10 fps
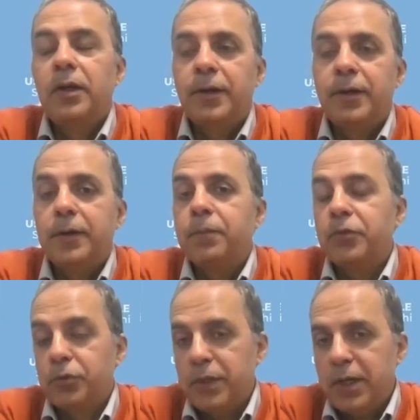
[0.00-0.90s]

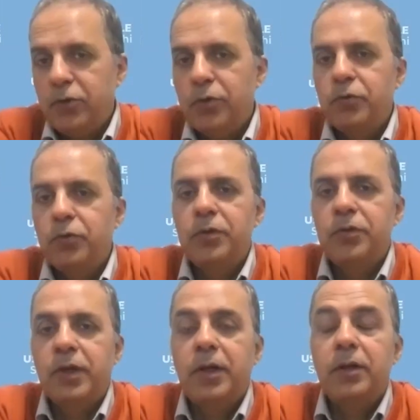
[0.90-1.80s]
So that you have to
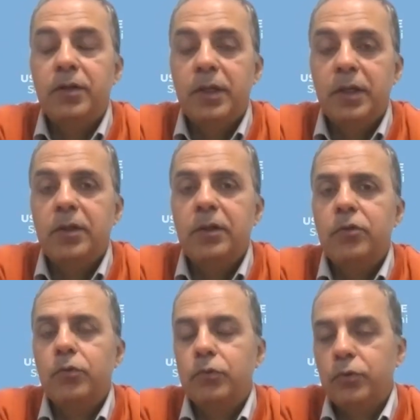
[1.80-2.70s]
decide. The other is,
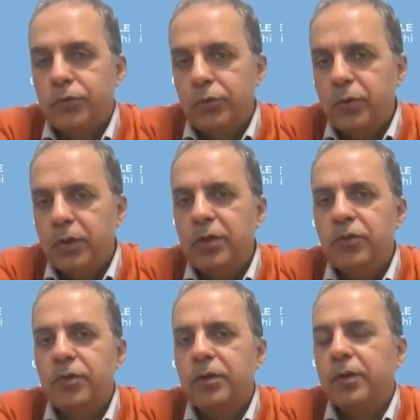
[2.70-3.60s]
of course,
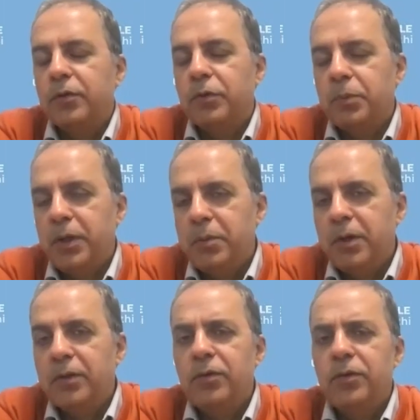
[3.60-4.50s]
location. If the
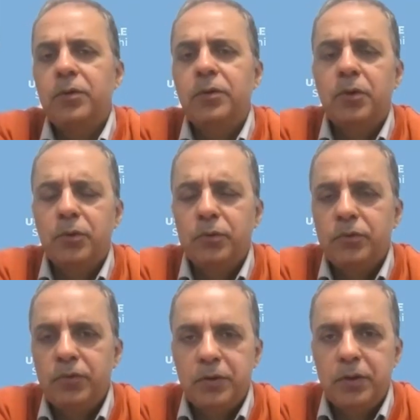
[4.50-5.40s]
pre-match is in your
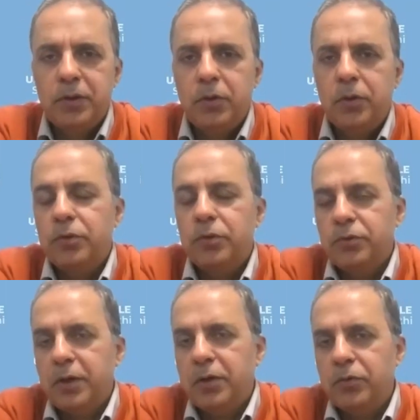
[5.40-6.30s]
own city, all
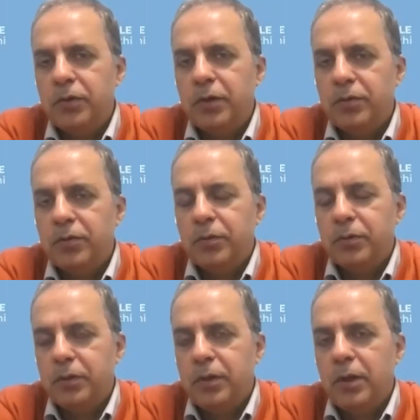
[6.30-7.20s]
those kind of things,
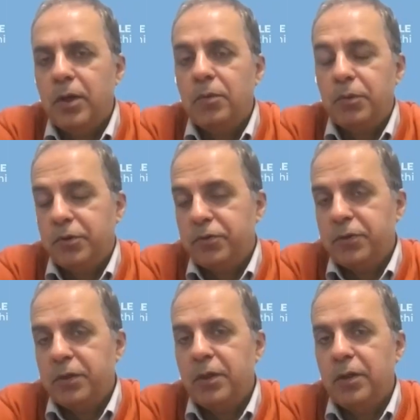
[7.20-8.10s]
the
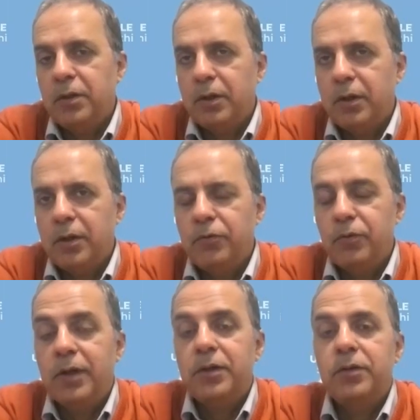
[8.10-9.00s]
personal
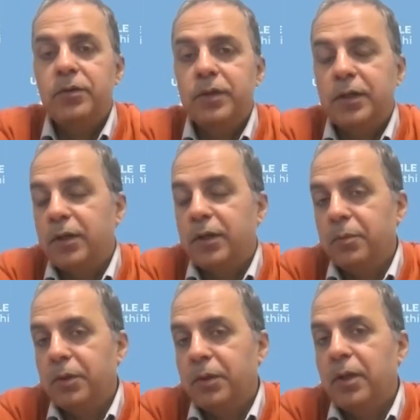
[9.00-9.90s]
factors that
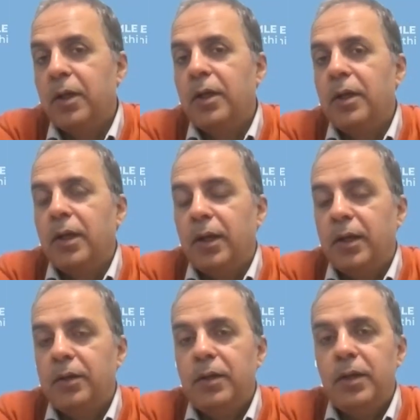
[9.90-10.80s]
come in.
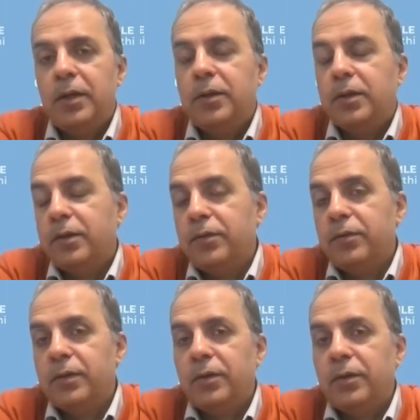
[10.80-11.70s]
And the other
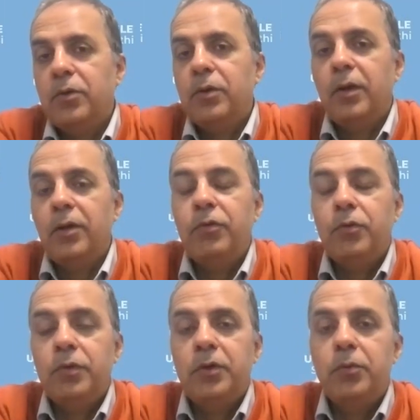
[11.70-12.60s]
is, if
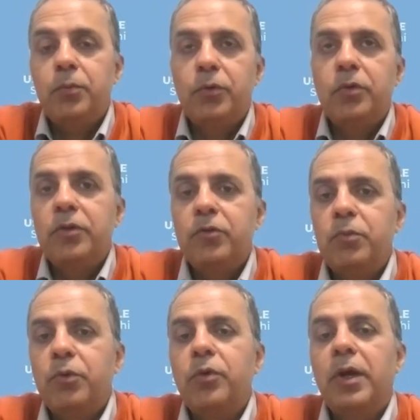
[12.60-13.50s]
you were to put this
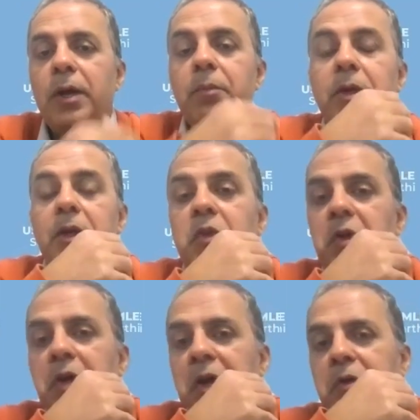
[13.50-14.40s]
program in
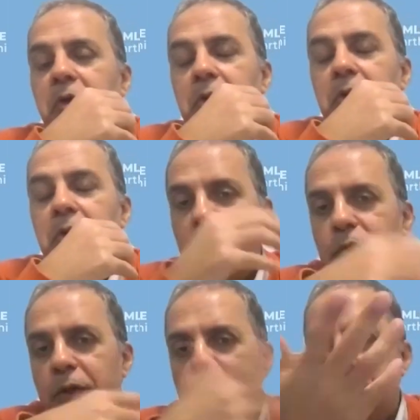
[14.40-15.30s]
the rank order list,
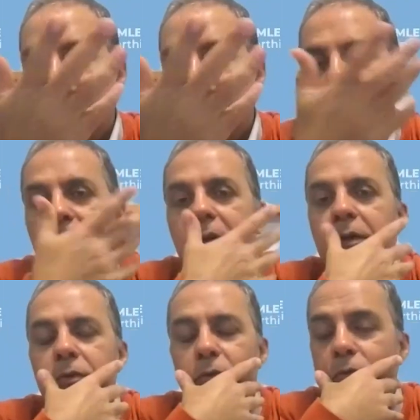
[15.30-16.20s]
where would you rank
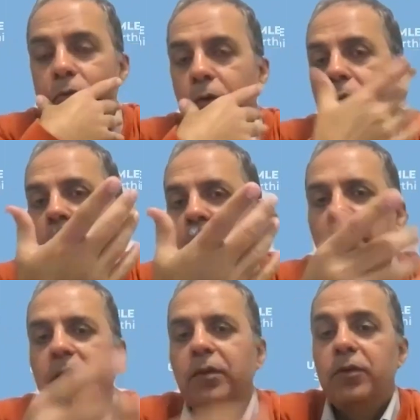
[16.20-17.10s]
it? So if you're going to
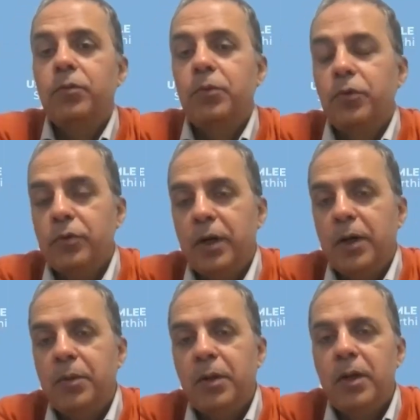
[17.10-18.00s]
rank this
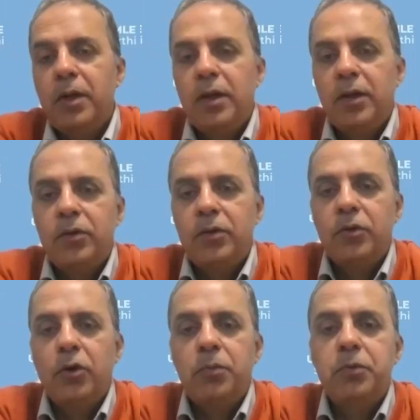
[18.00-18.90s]
program in the
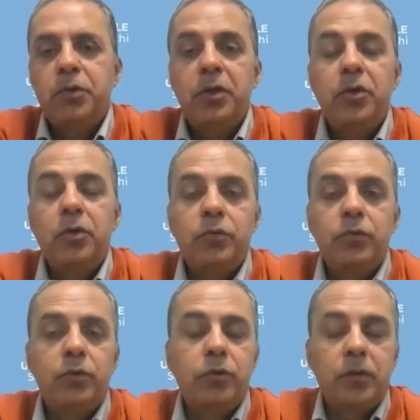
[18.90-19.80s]
top 3 or
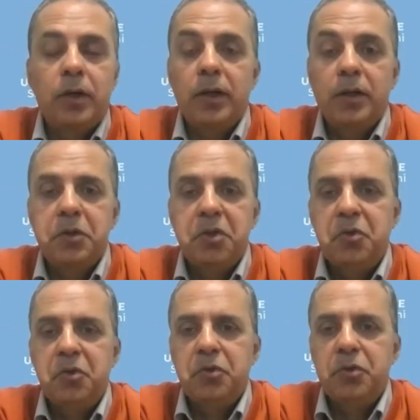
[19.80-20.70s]
4, I
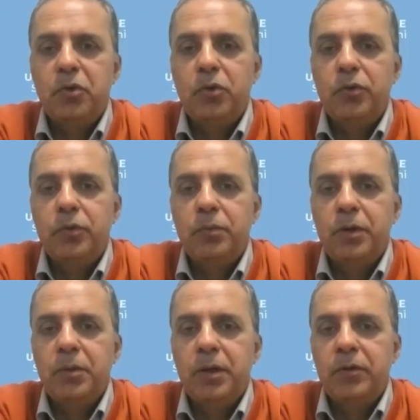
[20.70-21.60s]
think you should go for
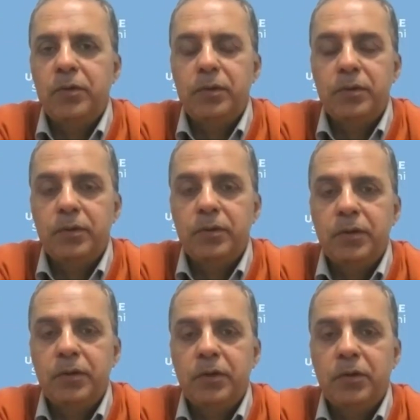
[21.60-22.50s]
pre-match. There's
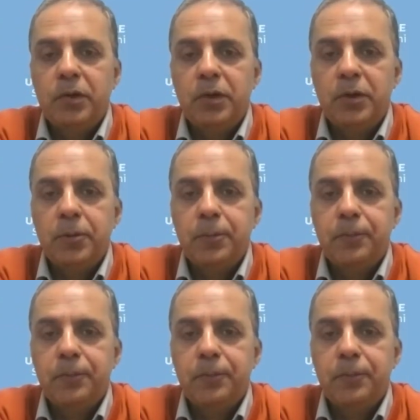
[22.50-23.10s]
nothing wrong in it.